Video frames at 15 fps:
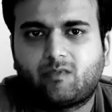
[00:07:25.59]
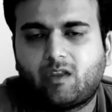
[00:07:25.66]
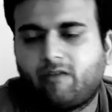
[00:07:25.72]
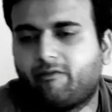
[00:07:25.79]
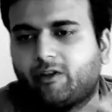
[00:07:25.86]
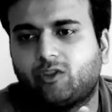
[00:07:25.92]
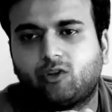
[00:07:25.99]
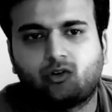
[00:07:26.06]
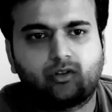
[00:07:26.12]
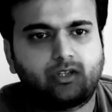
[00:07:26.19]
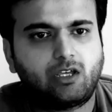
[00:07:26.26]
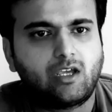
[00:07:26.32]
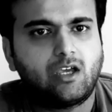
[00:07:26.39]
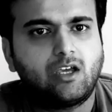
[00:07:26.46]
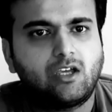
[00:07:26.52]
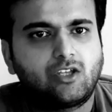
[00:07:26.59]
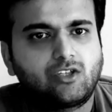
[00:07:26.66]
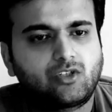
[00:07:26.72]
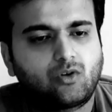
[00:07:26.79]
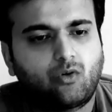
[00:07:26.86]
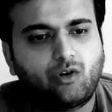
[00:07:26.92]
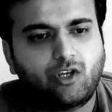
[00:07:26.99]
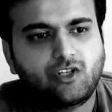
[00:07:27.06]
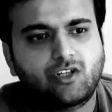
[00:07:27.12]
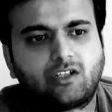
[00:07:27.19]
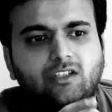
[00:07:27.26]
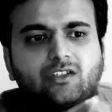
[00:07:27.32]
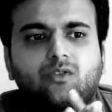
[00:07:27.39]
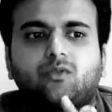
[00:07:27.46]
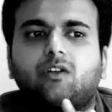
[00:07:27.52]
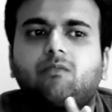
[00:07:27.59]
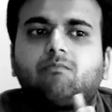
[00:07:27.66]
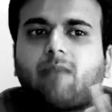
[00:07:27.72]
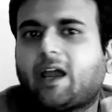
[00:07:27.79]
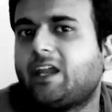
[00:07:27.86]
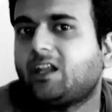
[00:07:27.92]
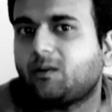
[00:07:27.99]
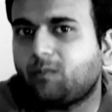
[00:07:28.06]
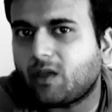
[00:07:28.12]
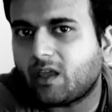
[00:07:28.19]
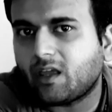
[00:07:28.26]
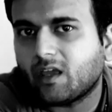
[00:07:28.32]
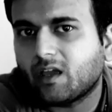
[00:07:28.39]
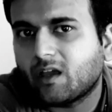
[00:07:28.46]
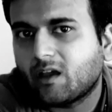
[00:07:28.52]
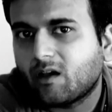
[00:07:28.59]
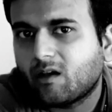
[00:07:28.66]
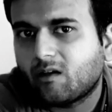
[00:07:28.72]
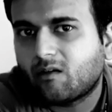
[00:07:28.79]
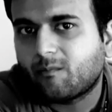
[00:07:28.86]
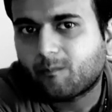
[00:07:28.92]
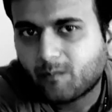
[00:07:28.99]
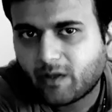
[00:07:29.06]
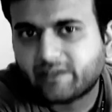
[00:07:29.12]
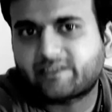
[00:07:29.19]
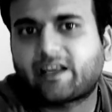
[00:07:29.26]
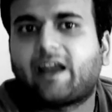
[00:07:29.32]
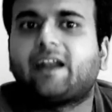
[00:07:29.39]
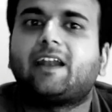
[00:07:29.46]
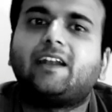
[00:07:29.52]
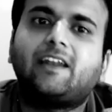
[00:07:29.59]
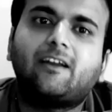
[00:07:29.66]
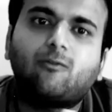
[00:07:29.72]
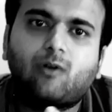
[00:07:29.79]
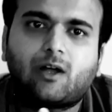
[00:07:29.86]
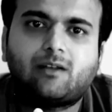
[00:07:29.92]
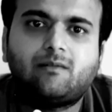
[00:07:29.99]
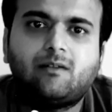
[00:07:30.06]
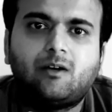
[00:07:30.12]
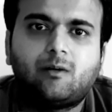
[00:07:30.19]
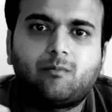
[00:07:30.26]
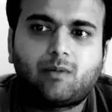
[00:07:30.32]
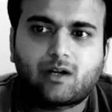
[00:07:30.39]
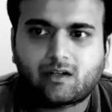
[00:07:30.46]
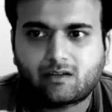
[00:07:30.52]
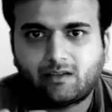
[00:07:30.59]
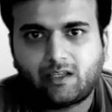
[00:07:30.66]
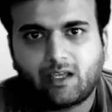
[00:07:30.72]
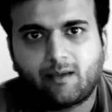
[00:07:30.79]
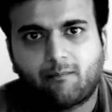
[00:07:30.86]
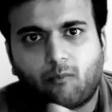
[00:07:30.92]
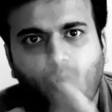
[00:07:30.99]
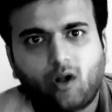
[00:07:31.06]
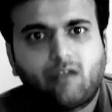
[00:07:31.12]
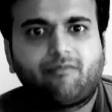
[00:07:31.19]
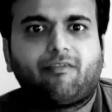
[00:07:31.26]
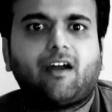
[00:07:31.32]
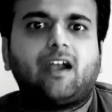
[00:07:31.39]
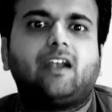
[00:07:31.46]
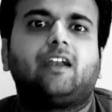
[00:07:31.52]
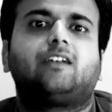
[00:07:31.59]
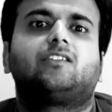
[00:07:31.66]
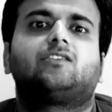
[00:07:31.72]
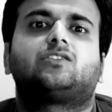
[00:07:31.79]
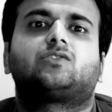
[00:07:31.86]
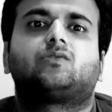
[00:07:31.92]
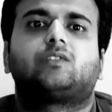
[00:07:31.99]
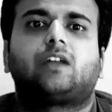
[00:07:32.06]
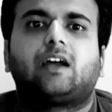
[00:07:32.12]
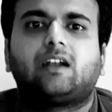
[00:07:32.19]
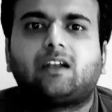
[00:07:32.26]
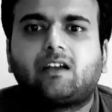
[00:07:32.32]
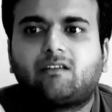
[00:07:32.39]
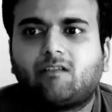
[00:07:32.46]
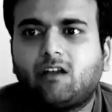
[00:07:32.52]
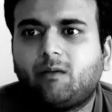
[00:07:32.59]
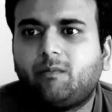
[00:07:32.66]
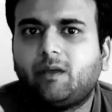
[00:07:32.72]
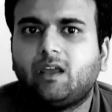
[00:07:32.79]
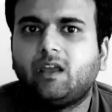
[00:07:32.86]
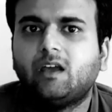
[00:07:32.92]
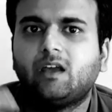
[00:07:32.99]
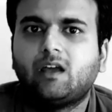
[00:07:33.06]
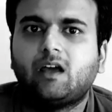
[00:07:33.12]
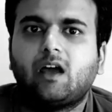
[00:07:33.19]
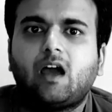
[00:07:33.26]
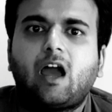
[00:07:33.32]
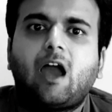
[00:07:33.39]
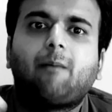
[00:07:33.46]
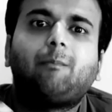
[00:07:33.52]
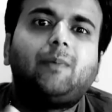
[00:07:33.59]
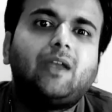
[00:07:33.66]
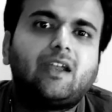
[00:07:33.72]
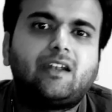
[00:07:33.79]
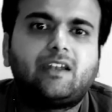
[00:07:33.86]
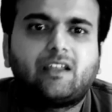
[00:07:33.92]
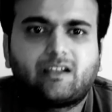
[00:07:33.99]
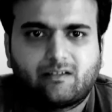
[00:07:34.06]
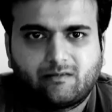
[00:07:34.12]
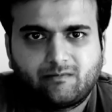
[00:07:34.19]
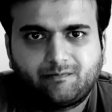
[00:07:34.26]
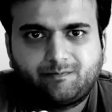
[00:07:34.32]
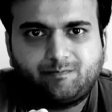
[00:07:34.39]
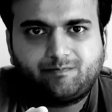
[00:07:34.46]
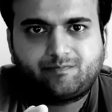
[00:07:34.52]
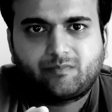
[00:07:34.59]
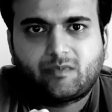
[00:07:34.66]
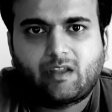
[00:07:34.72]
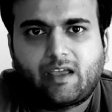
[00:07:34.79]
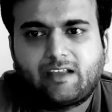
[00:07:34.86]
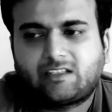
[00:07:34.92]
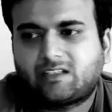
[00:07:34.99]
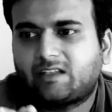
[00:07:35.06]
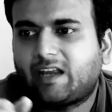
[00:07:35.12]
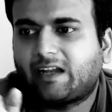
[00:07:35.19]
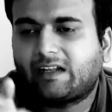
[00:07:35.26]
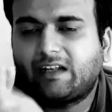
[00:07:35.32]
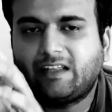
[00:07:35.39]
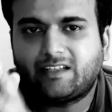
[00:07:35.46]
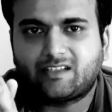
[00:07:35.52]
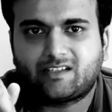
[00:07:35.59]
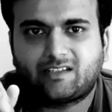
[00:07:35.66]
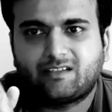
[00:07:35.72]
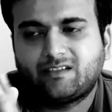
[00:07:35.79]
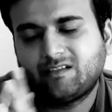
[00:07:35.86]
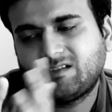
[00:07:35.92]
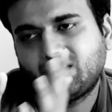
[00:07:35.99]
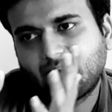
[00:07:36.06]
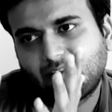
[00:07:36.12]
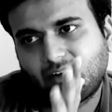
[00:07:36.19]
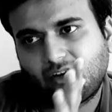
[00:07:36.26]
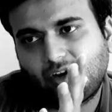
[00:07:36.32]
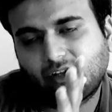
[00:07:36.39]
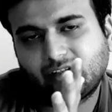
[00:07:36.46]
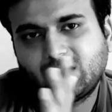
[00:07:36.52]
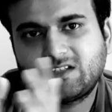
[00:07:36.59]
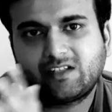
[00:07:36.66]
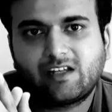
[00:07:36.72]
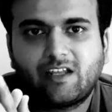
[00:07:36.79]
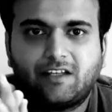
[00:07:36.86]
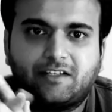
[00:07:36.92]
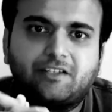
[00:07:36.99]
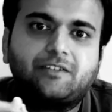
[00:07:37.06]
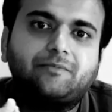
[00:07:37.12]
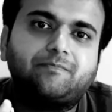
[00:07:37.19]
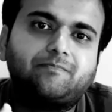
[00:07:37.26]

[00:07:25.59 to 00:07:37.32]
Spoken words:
Even though the original story might be a sad ending one, but they modified it so that it will be happy ending, at least on the stage.